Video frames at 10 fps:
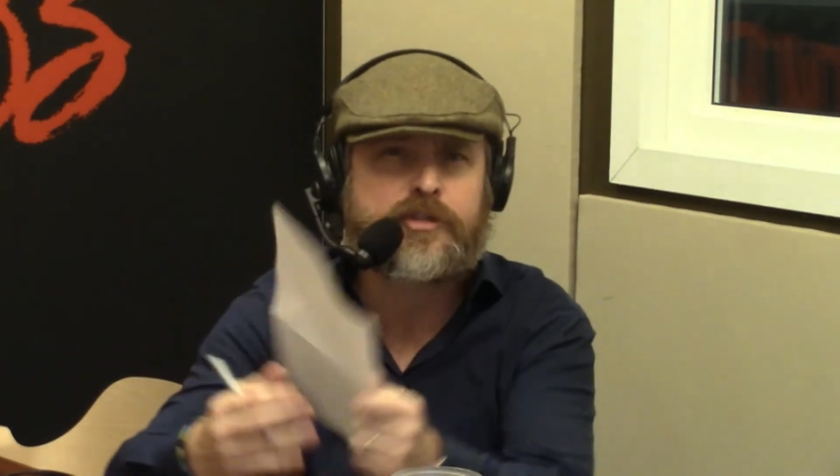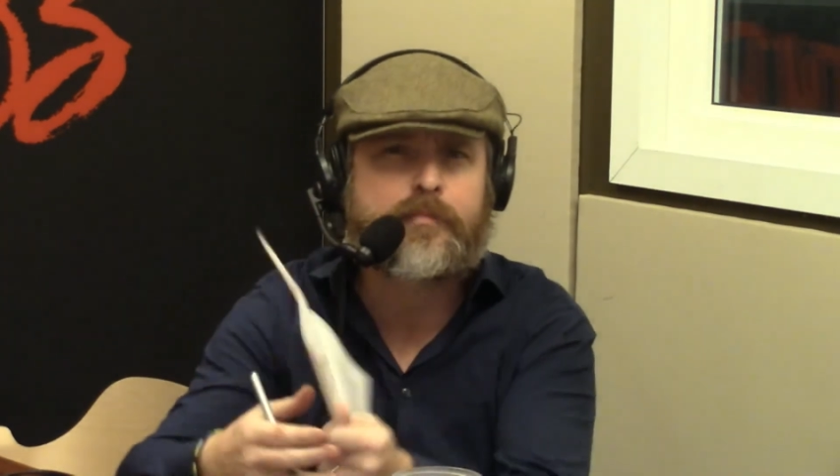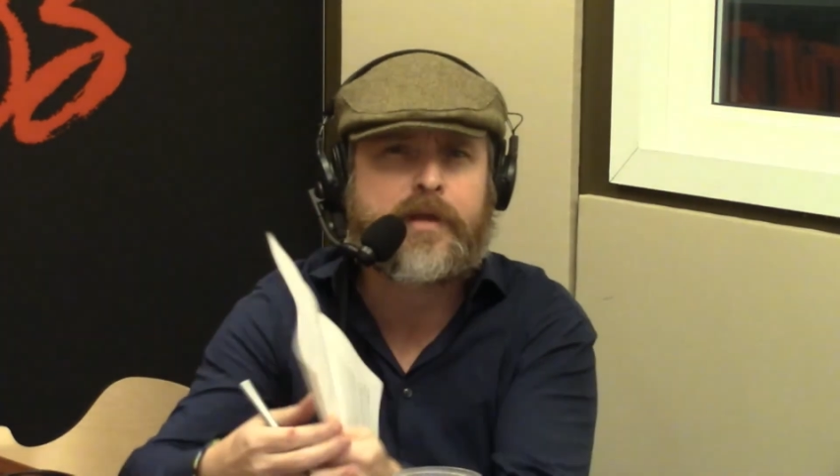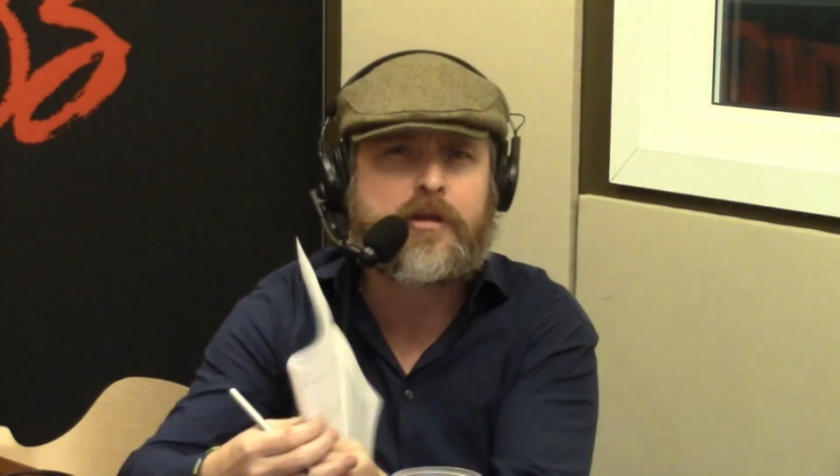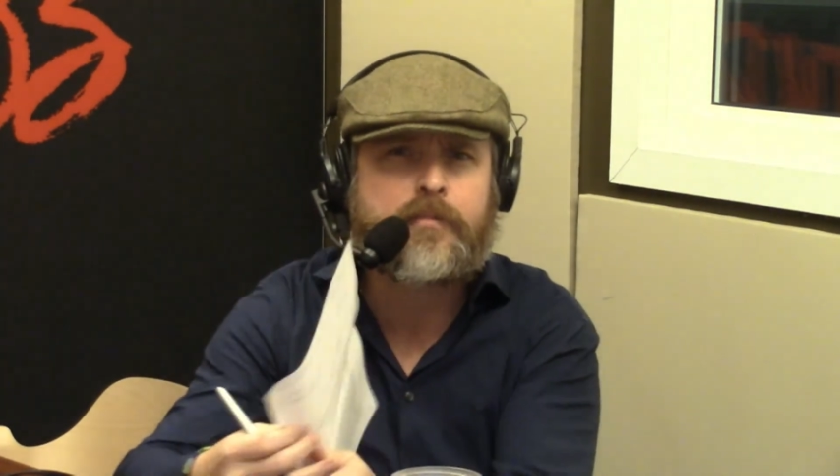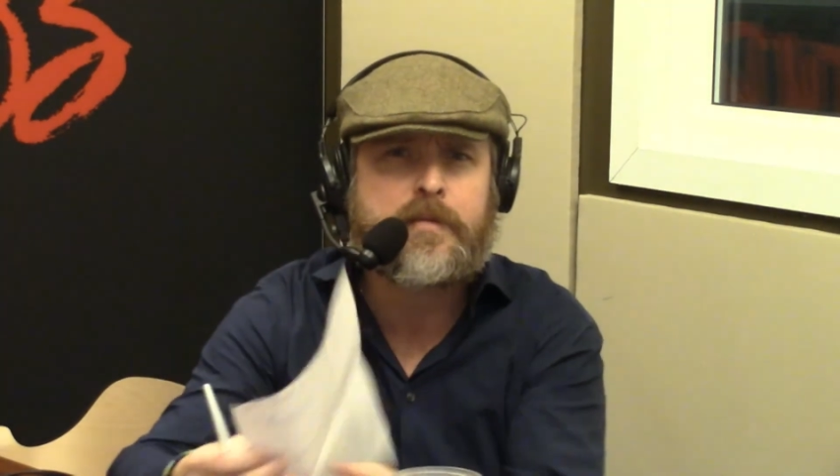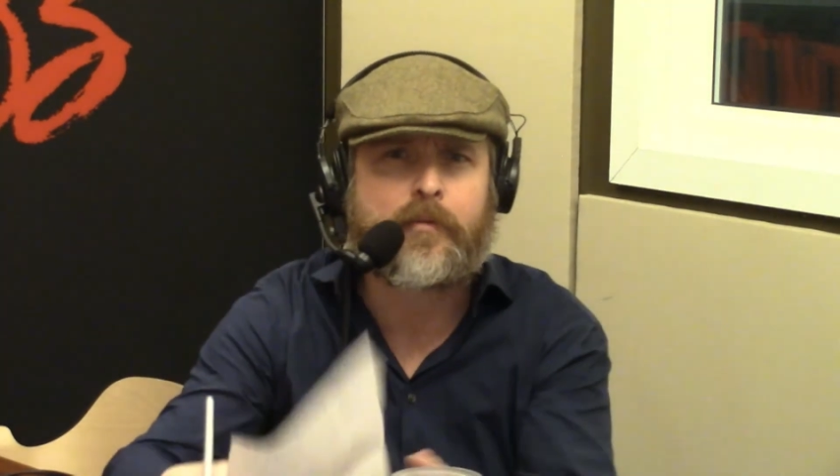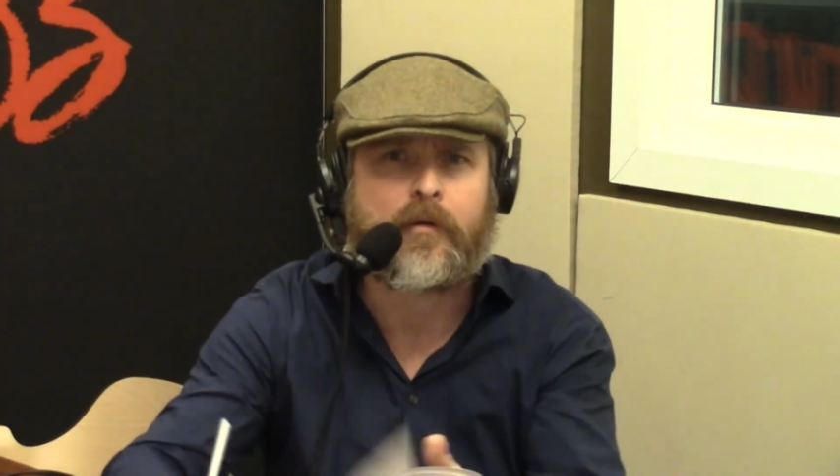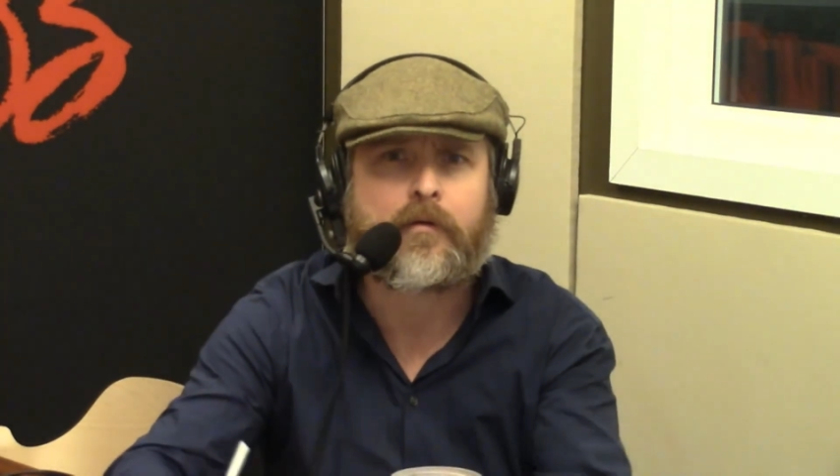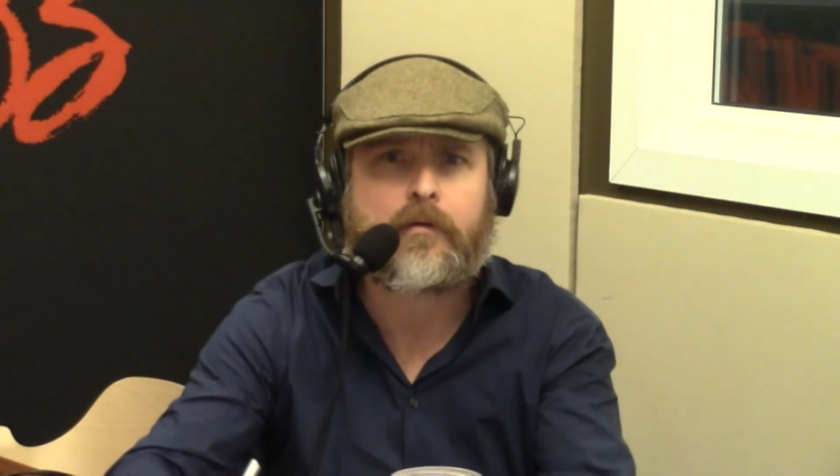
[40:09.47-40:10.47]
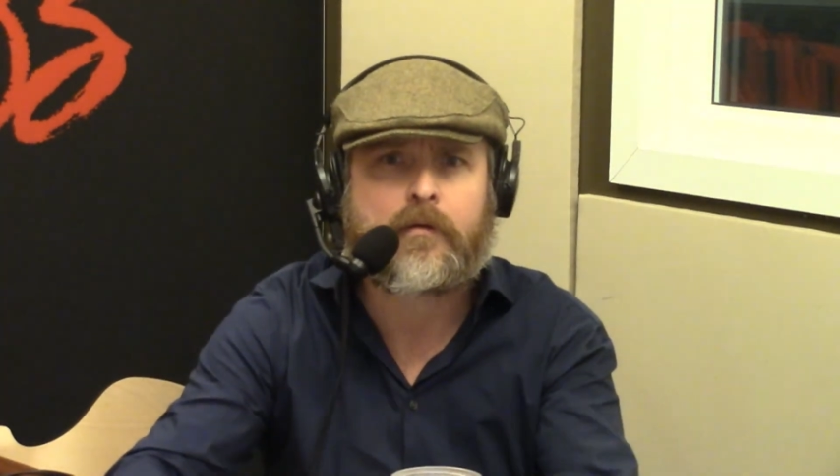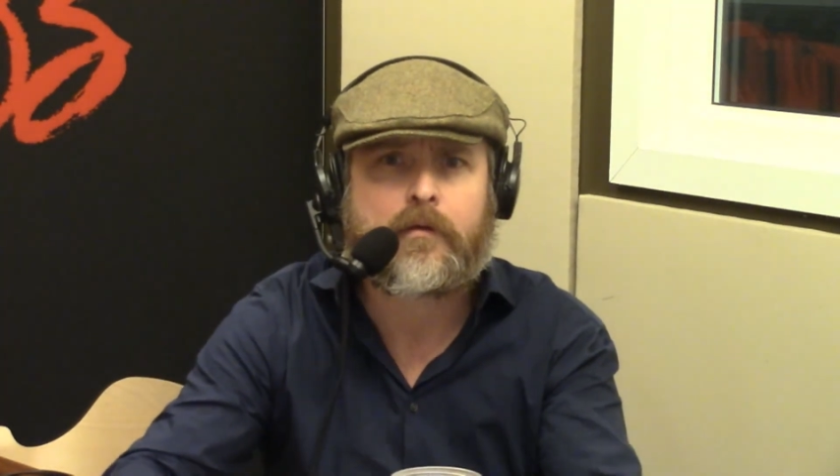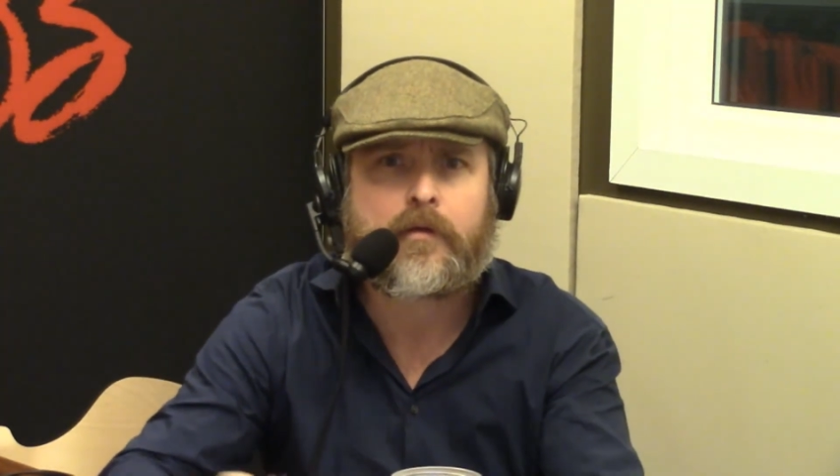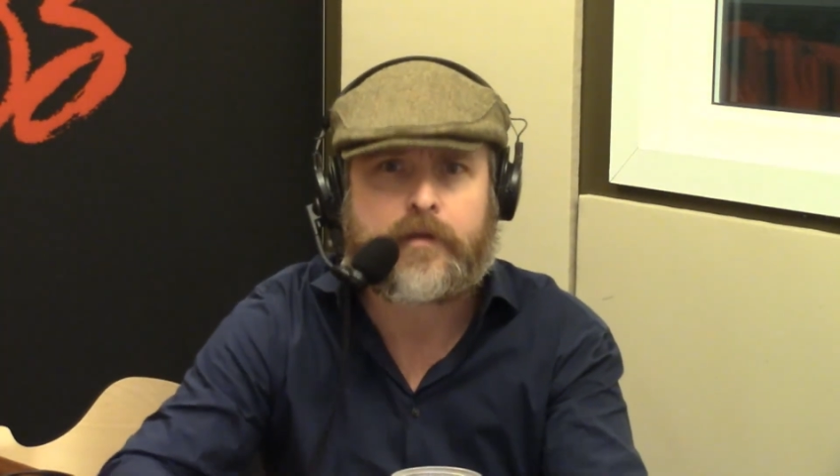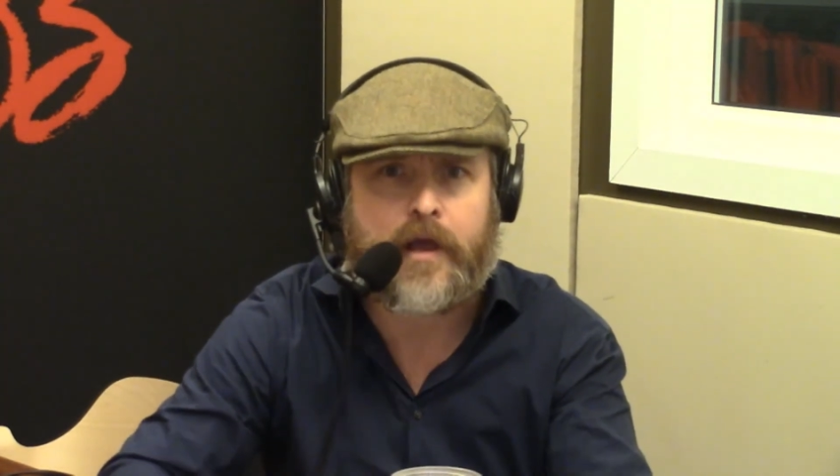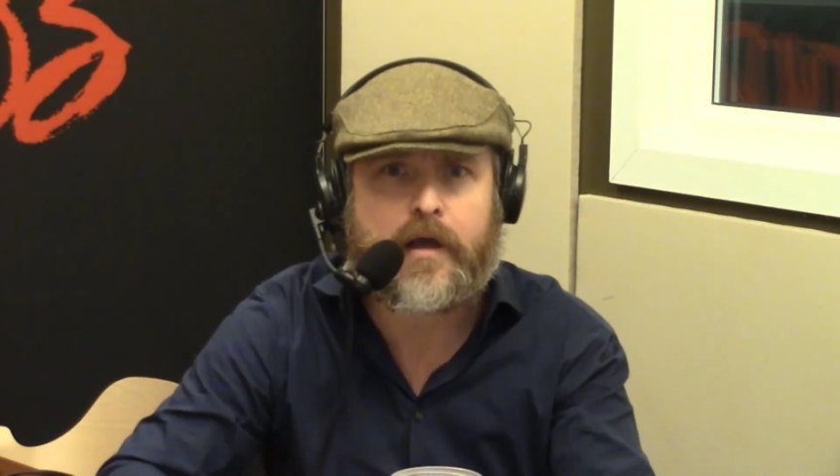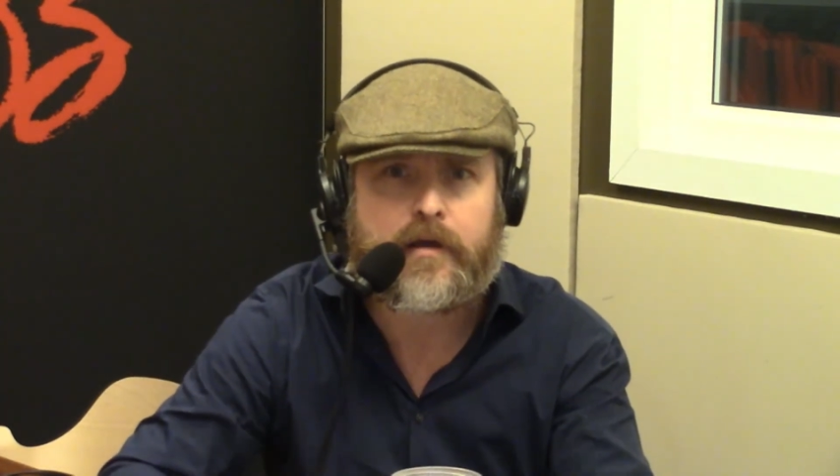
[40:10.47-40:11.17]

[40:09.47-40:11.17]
you pay your people? Yeah?